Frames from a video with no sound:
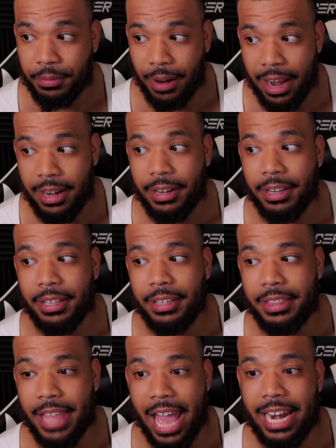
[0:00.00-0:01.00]
Right.
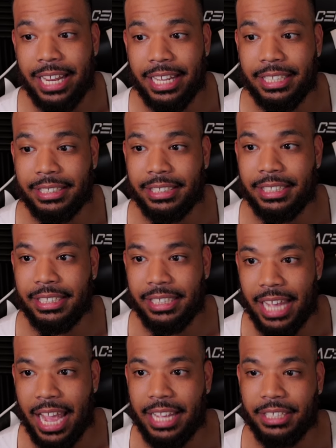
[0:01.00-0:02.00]
That is
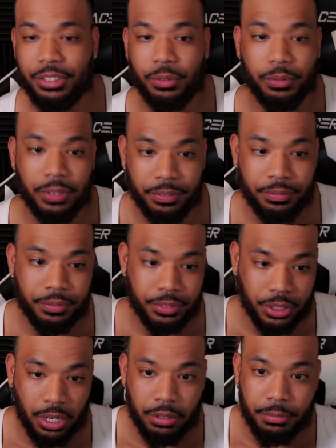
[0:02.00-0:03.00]
the case with
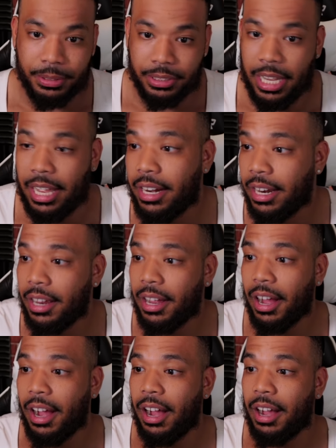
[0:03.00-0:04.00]
Jacoby Brissett.
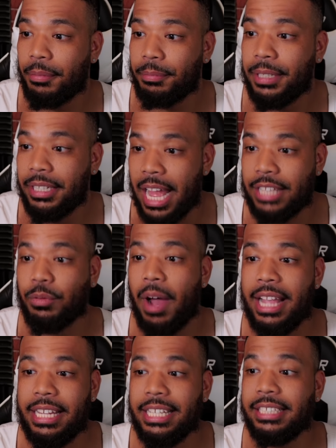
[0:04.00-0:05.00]
And that's
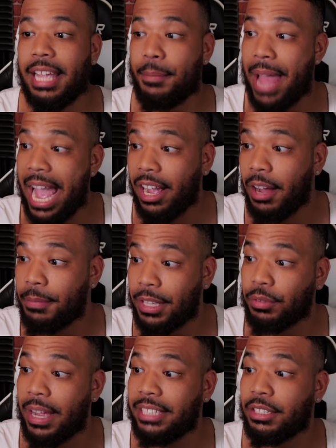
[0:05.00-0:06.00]
why he is a backup.
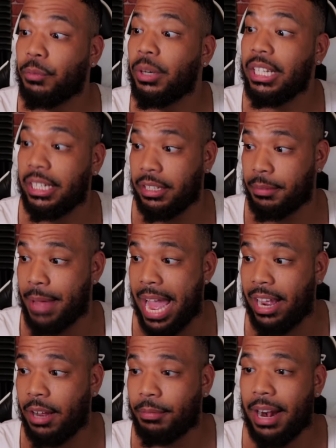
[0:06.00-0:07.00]
That's why he's a really good
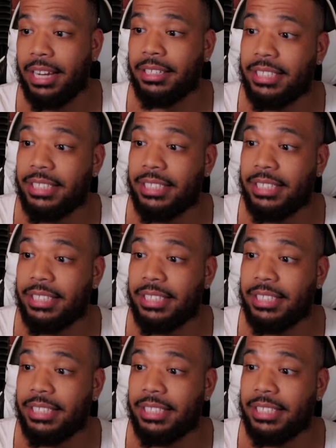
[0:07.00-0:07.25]
backup. Right.